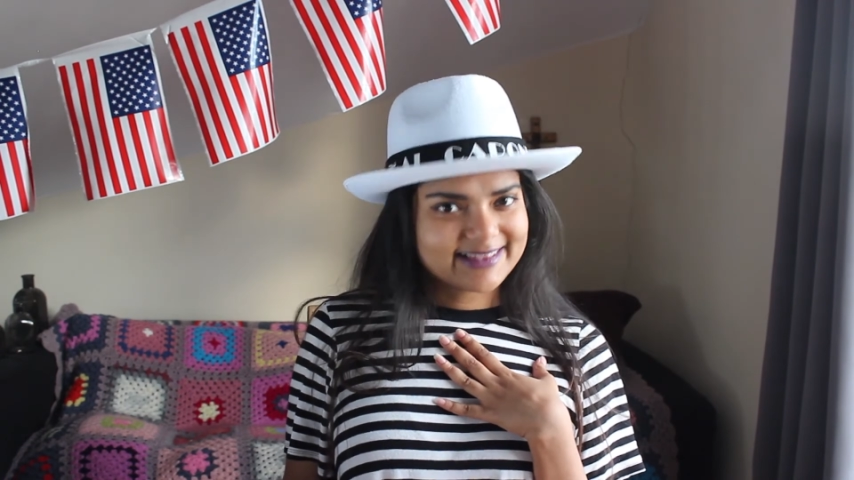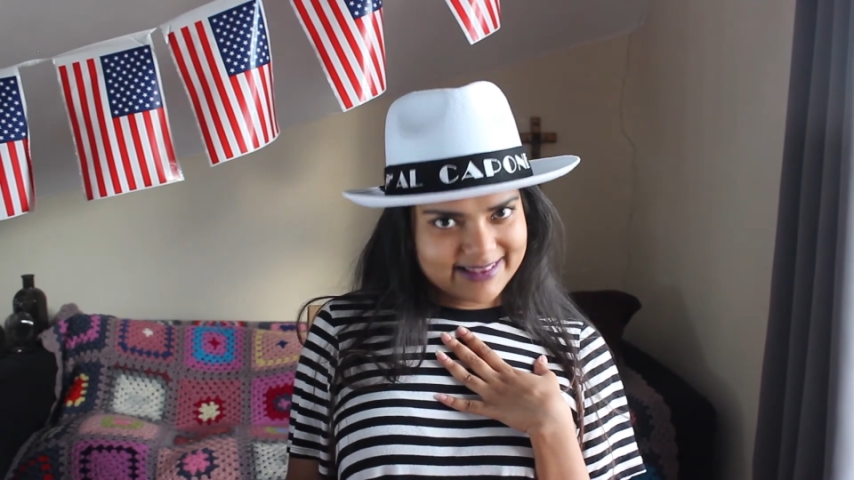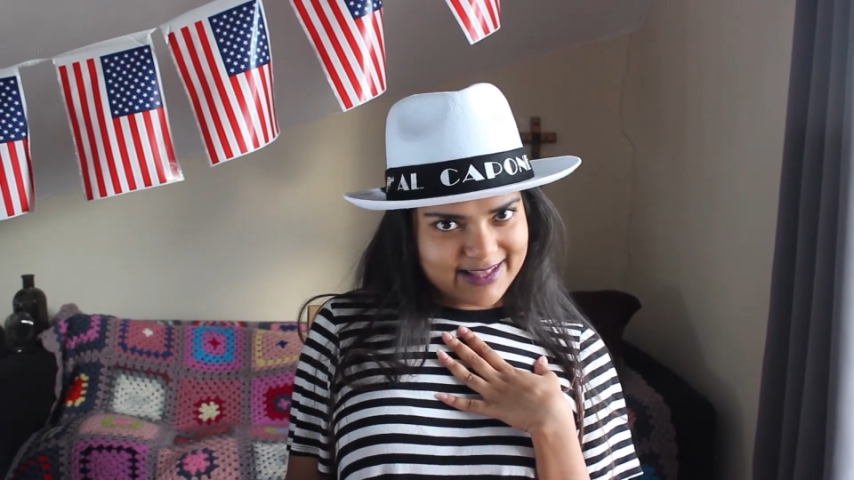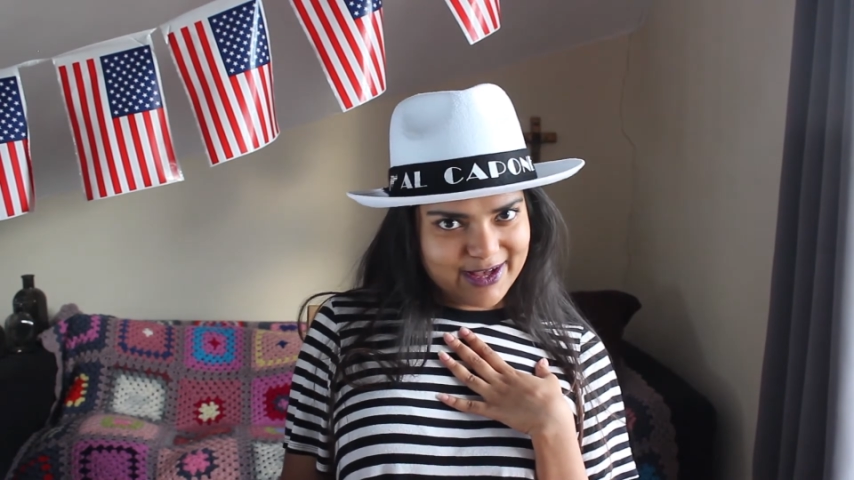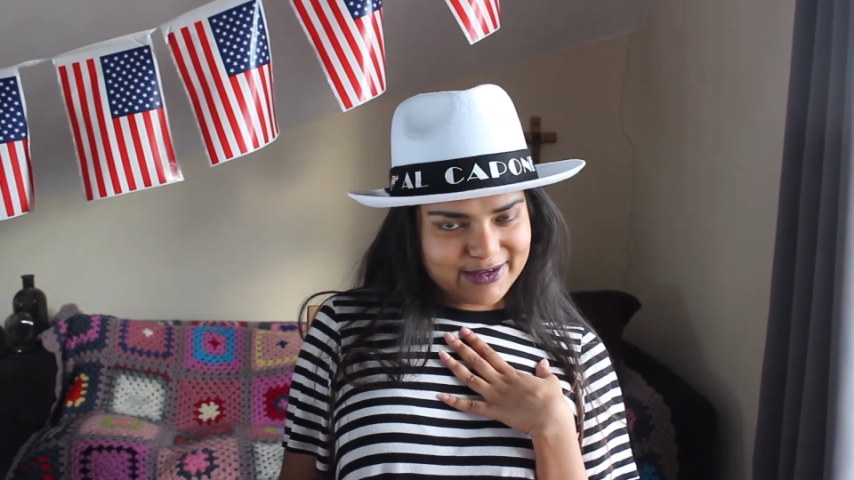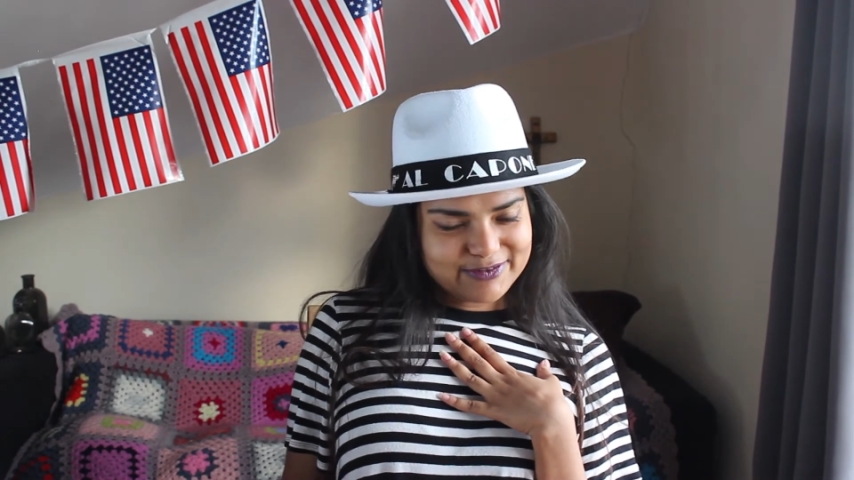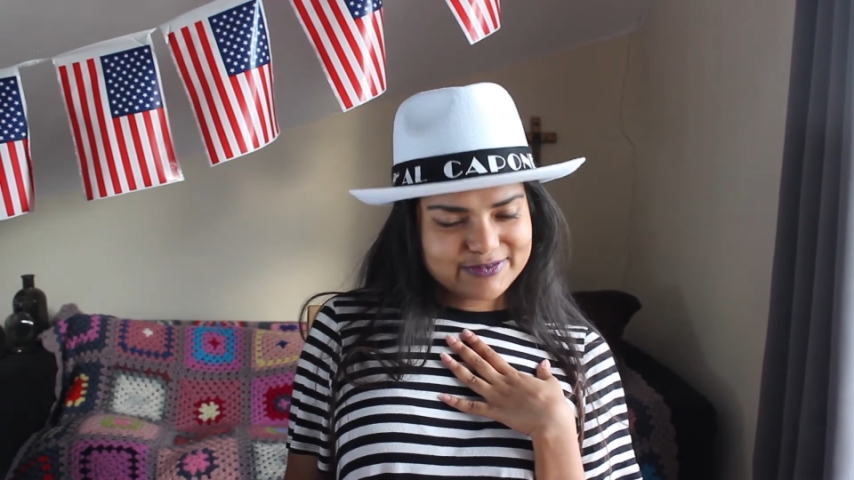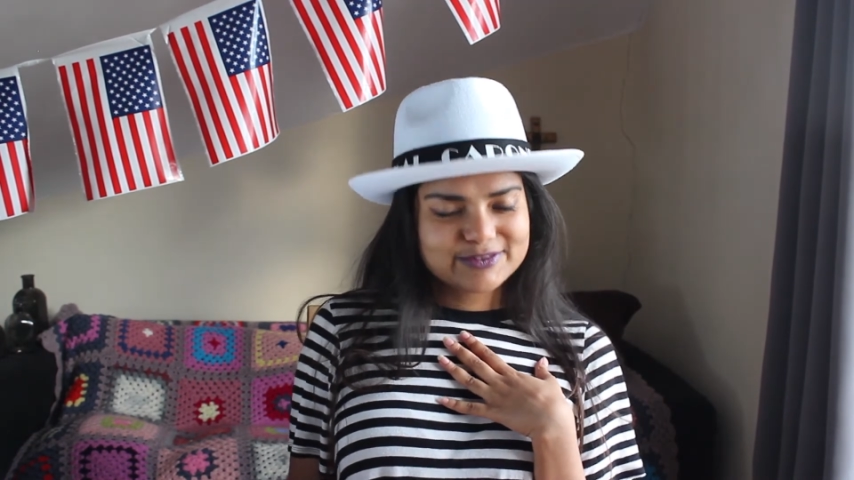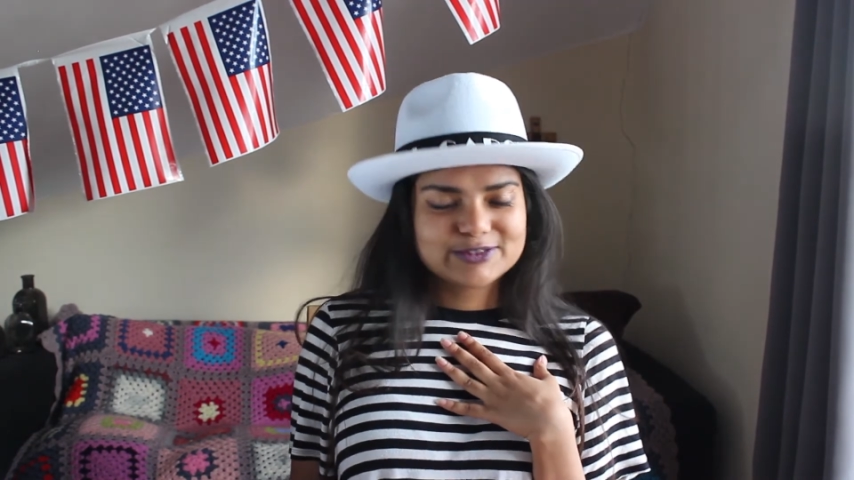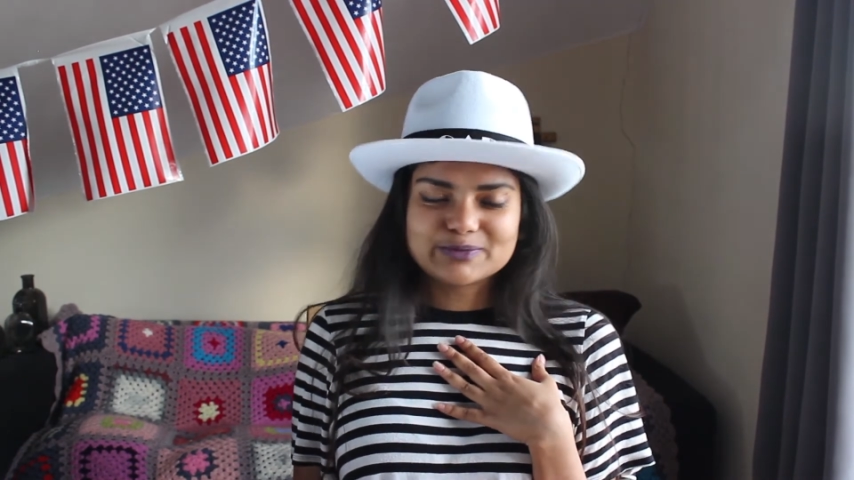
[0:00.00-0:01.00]

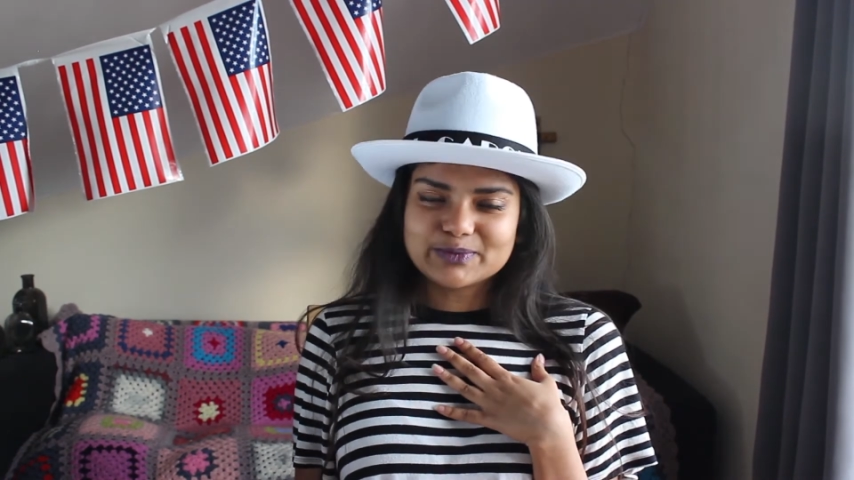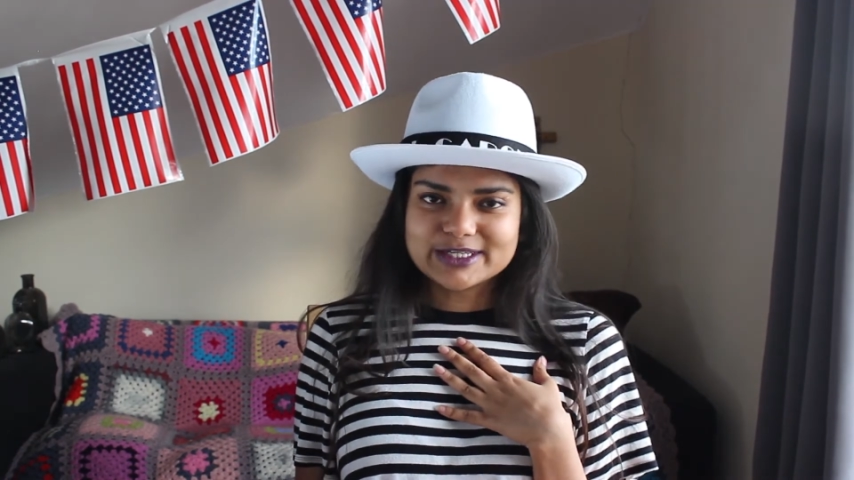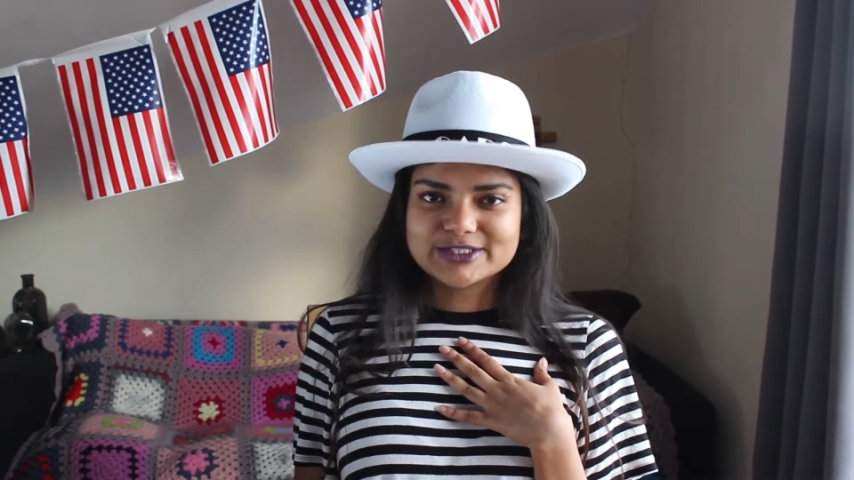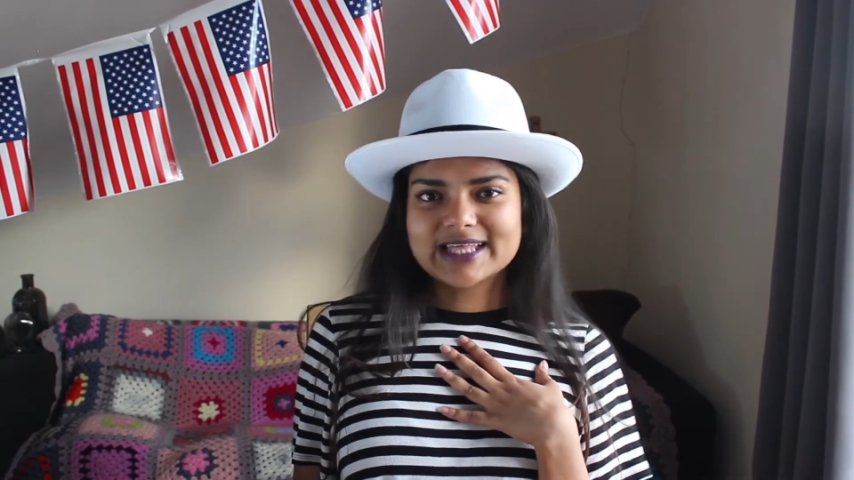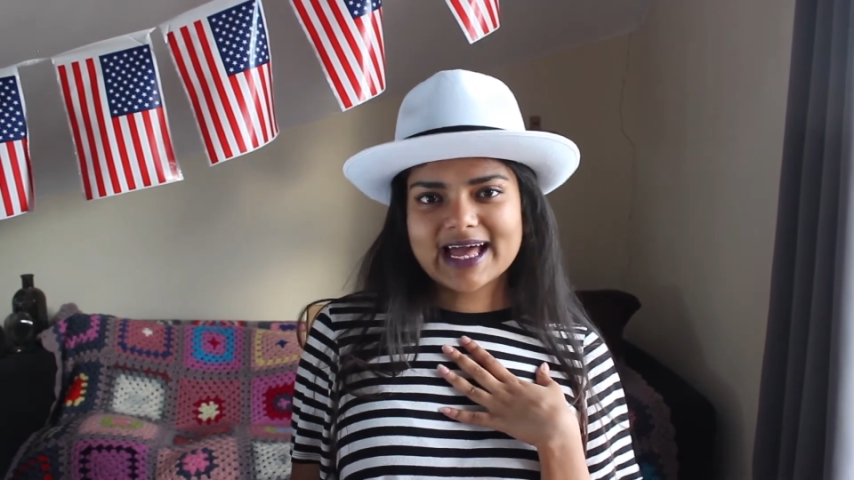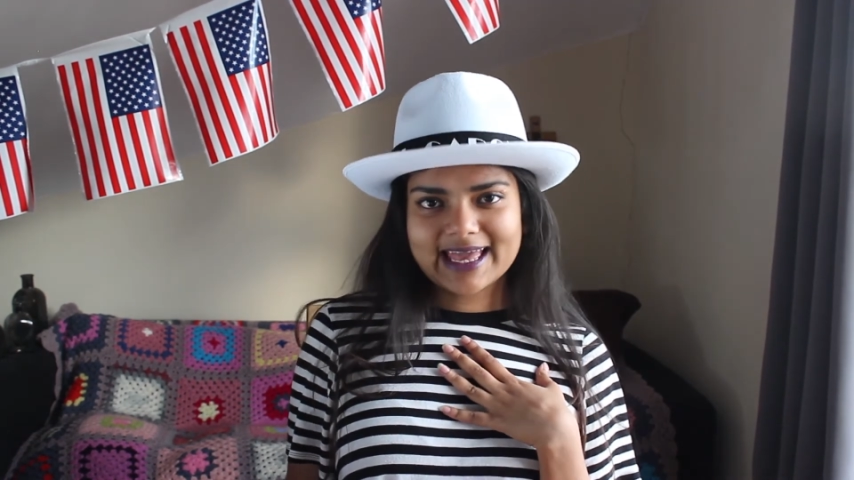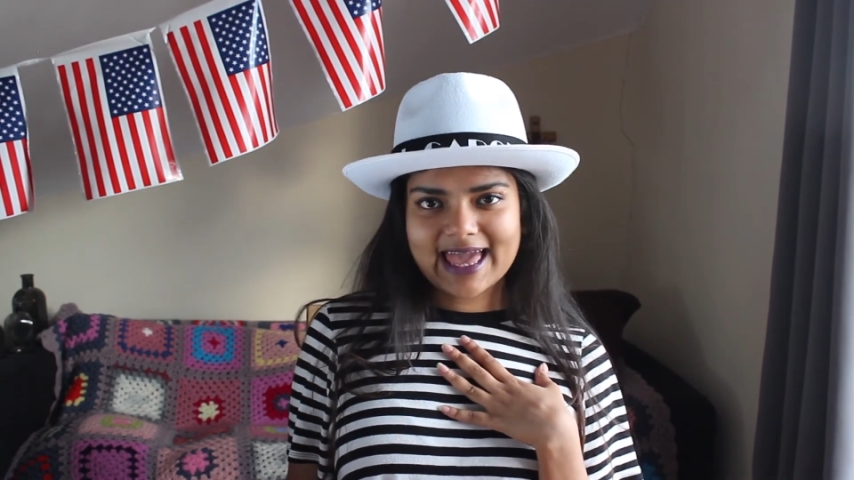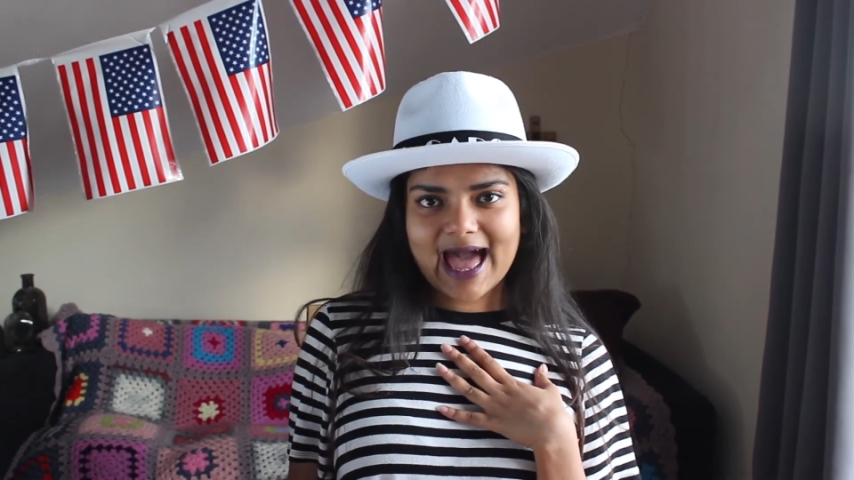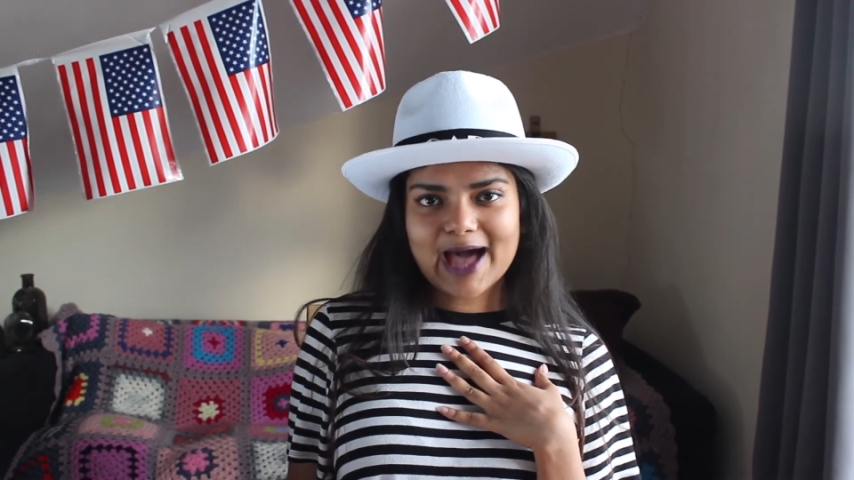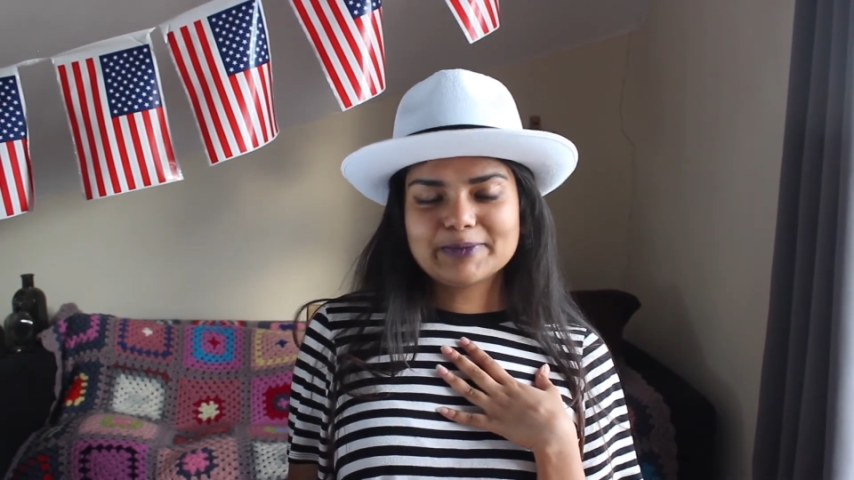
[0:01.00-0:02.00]
love to bridge that
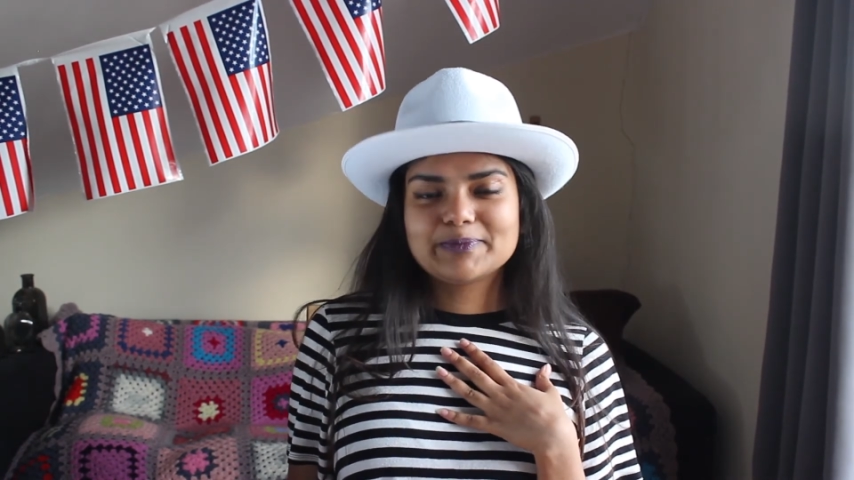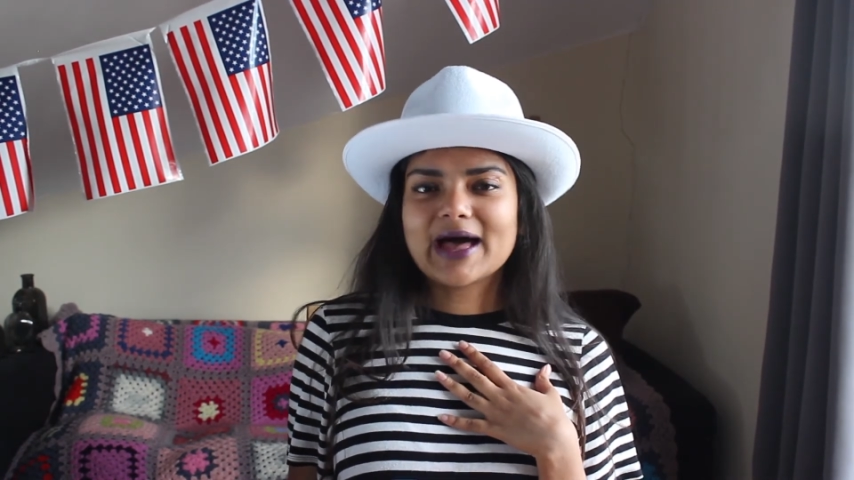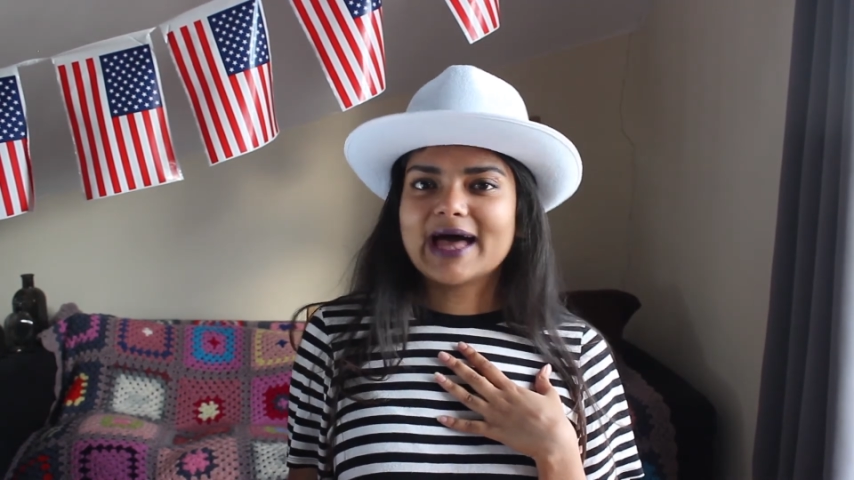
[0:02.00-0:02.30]
gap